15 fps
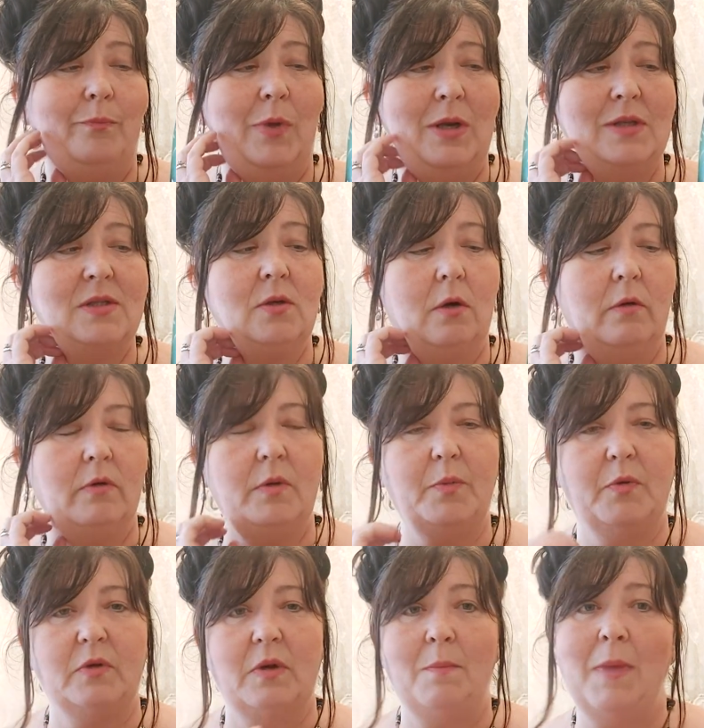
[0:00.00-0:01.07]
I saw it,
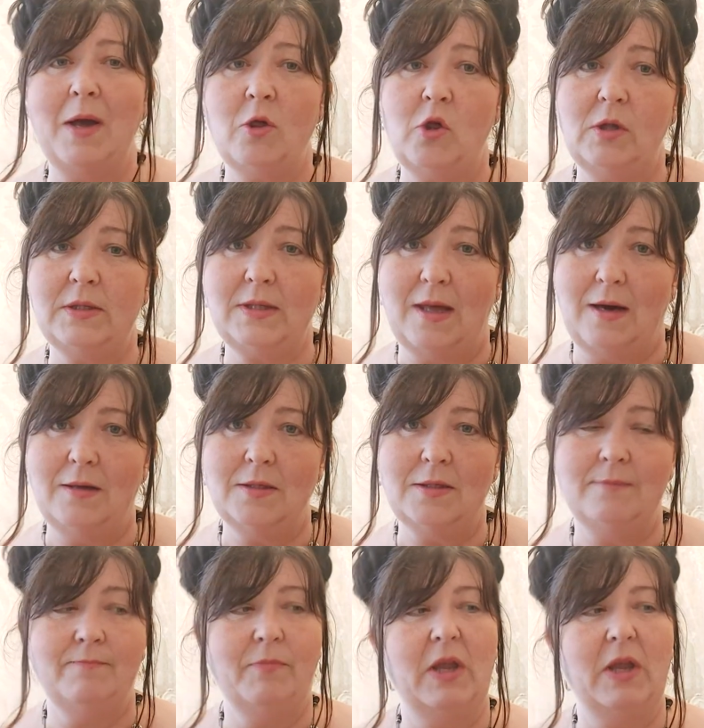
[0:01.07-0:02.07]
but it matches that.